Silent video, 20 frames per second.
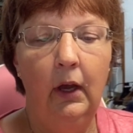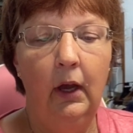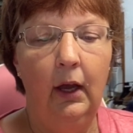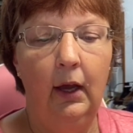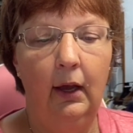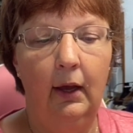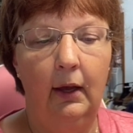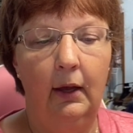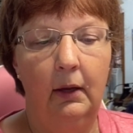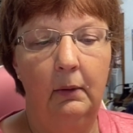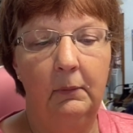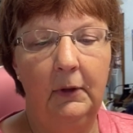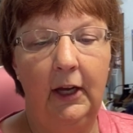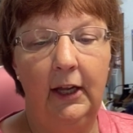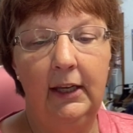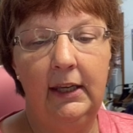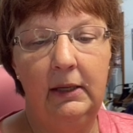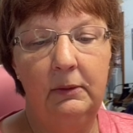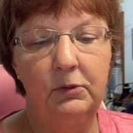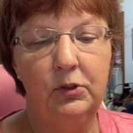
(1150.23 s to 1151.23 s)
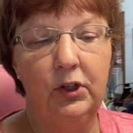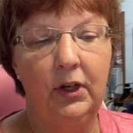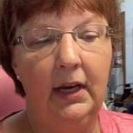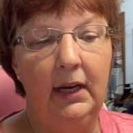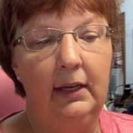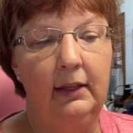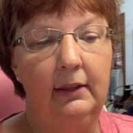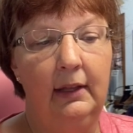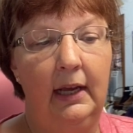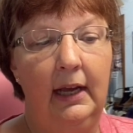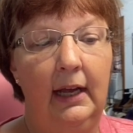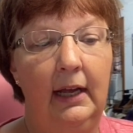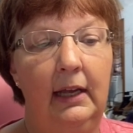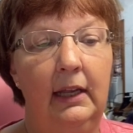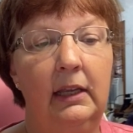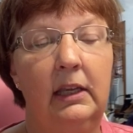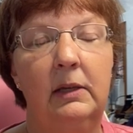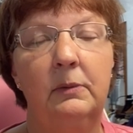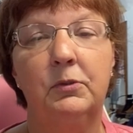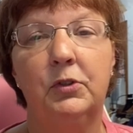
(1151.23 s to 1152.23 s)
I keep track of that. I
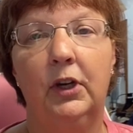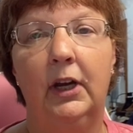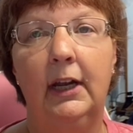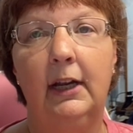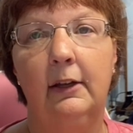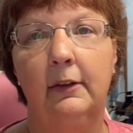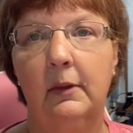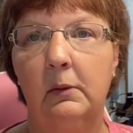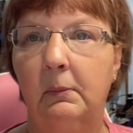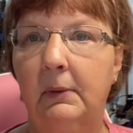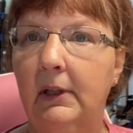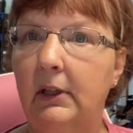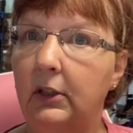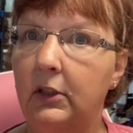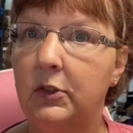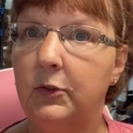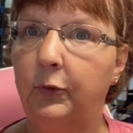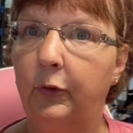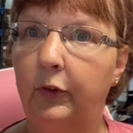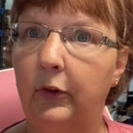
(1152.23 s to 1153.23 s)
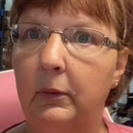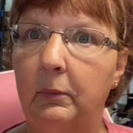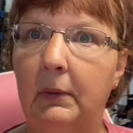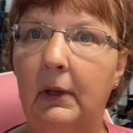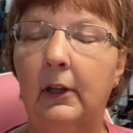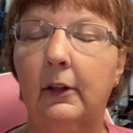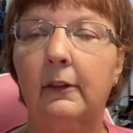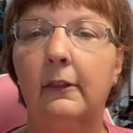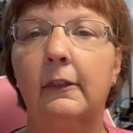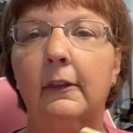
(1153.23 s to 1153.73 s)
keep track of the bills for the month.